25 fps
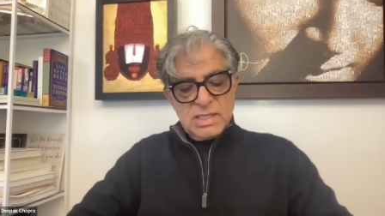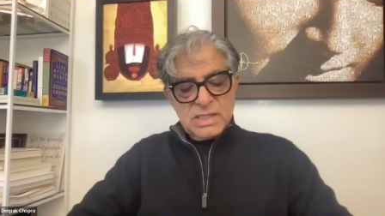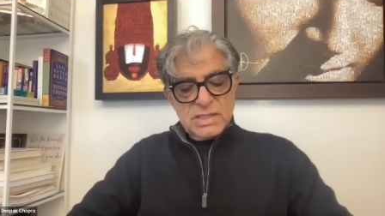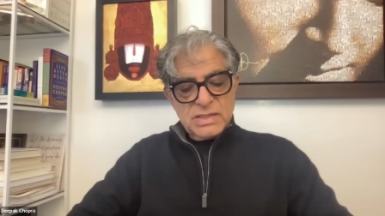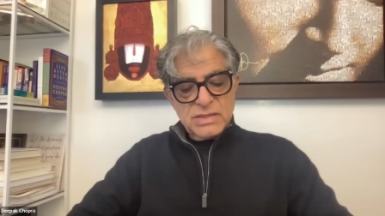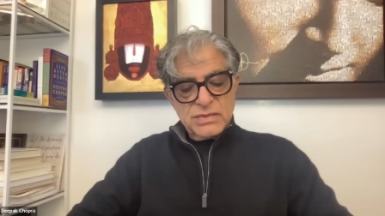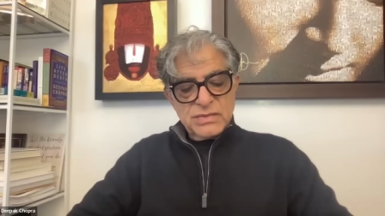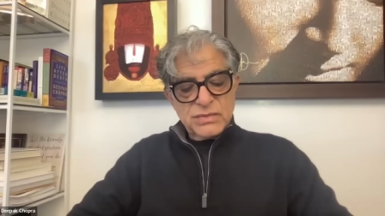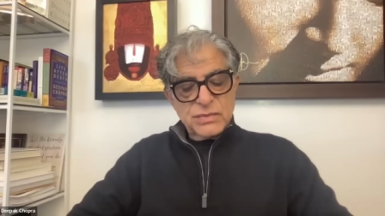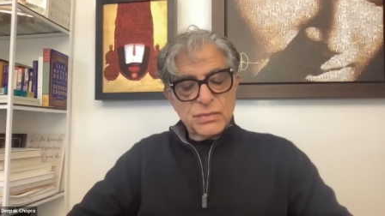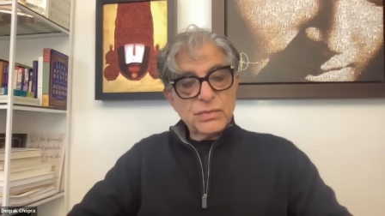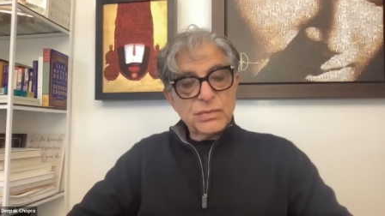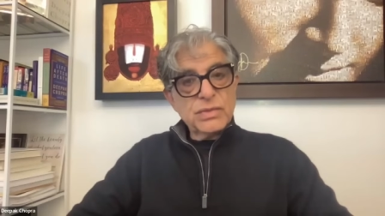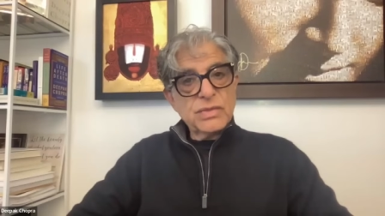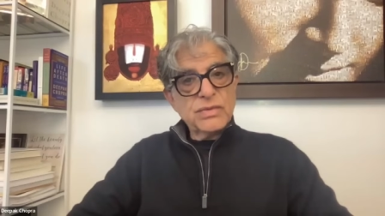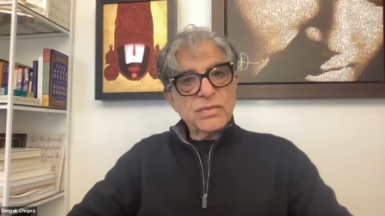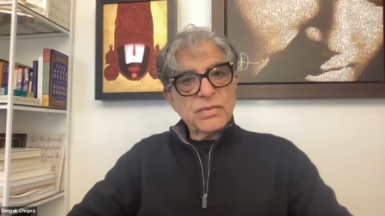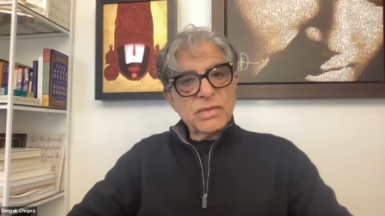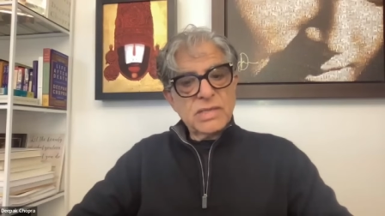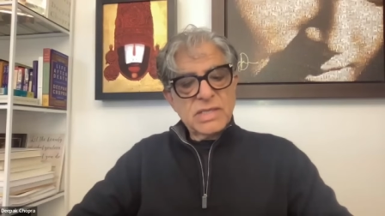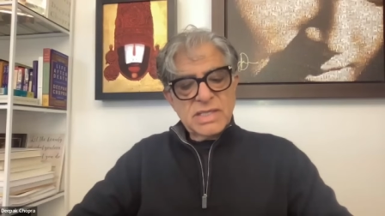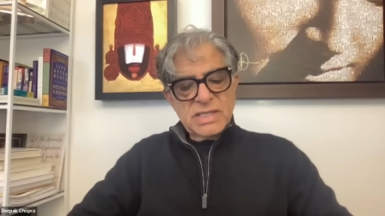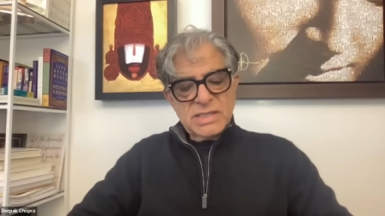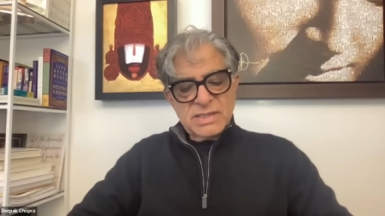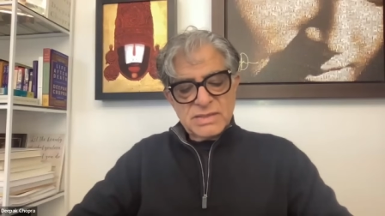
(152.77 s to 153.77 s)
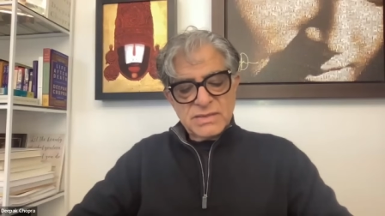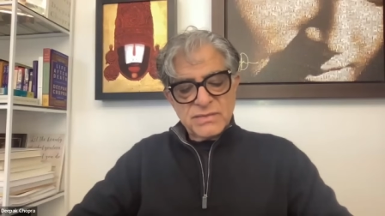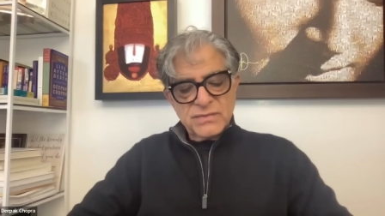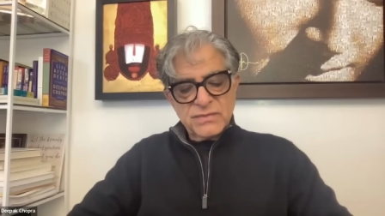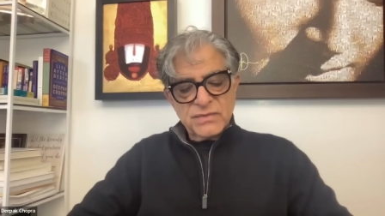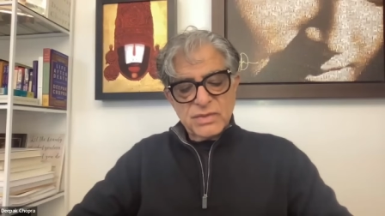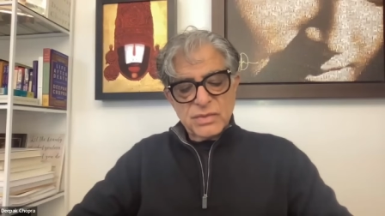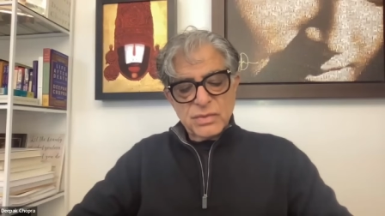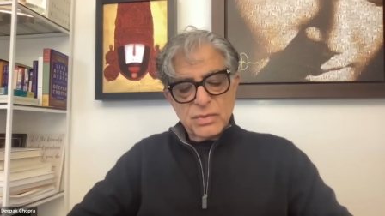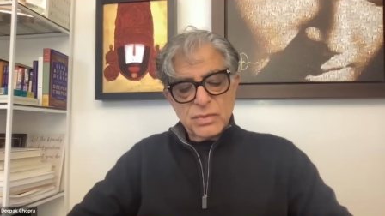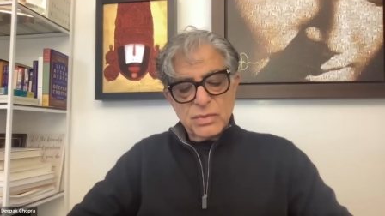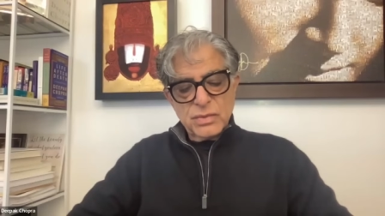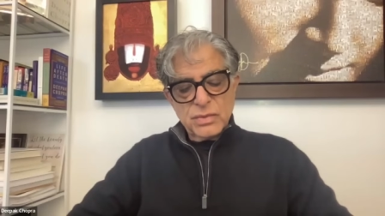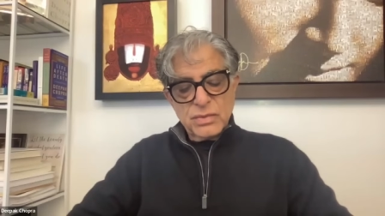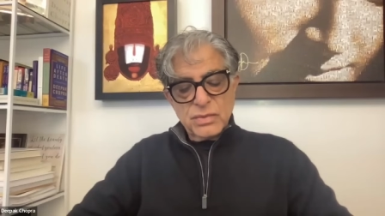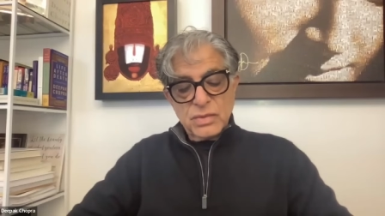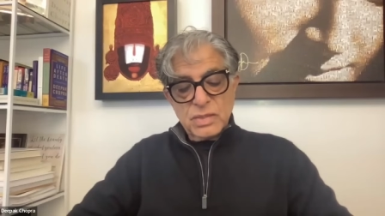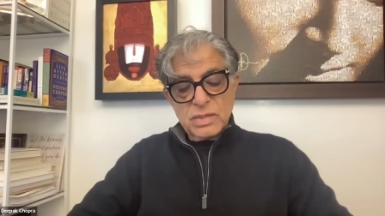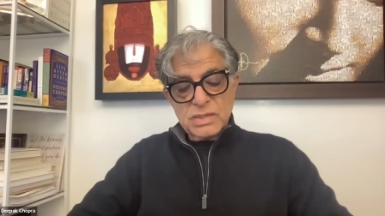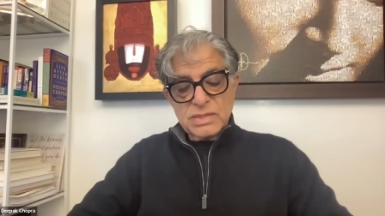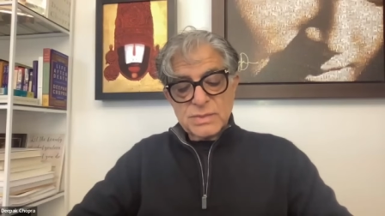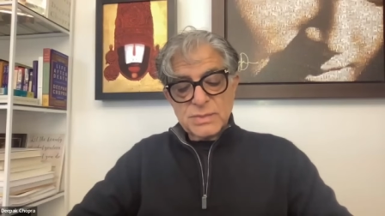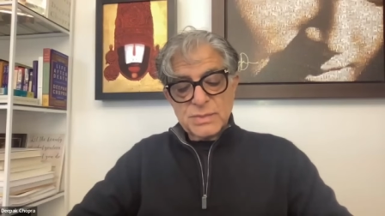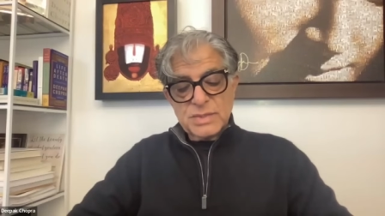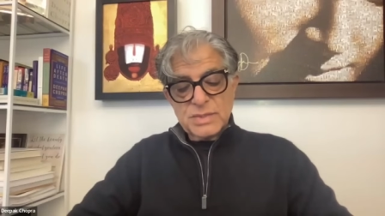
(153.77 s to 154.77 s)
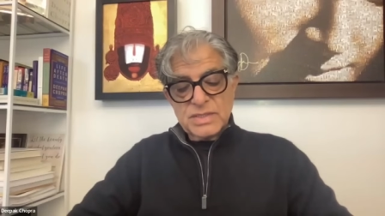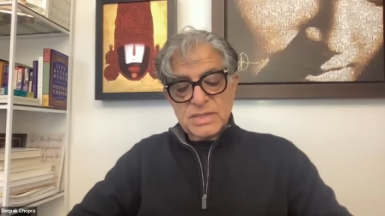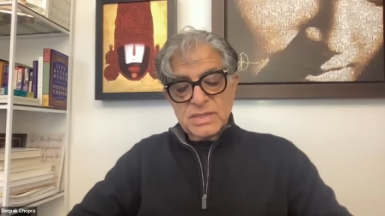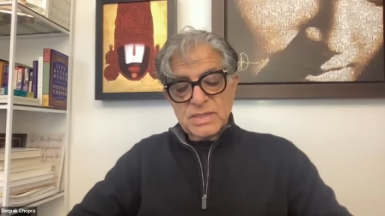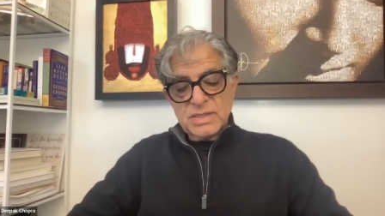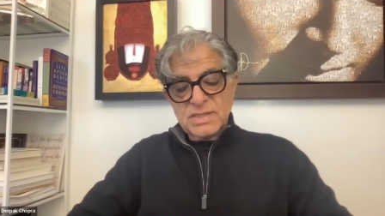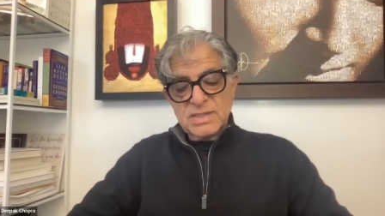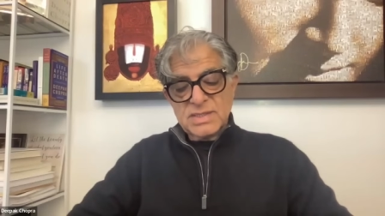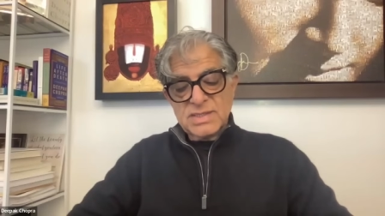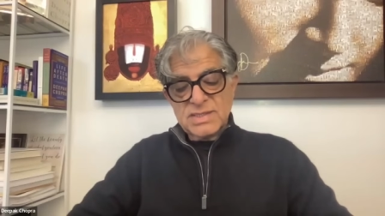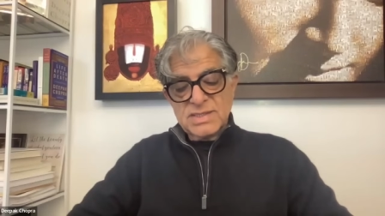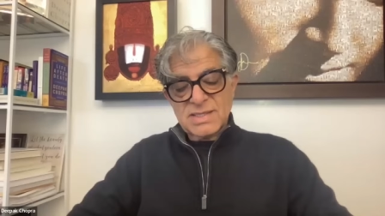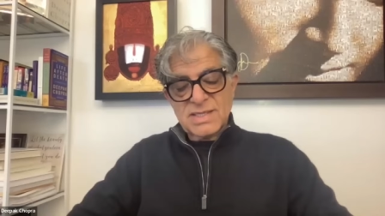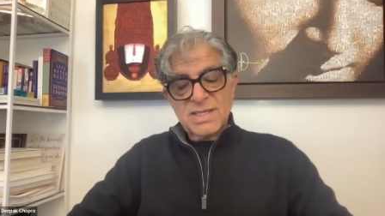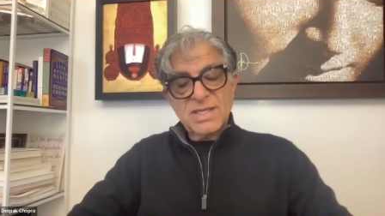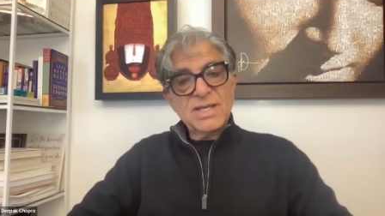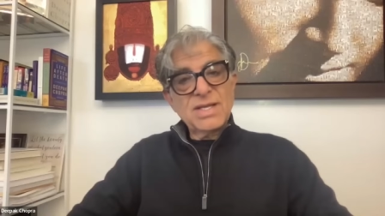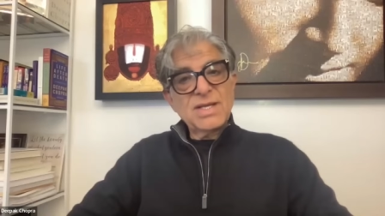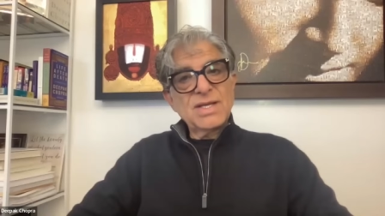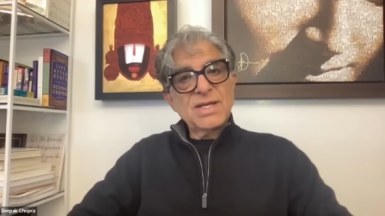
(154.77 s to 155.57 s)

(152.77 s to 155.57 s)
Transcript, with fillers: is through the release of neurotransmitters.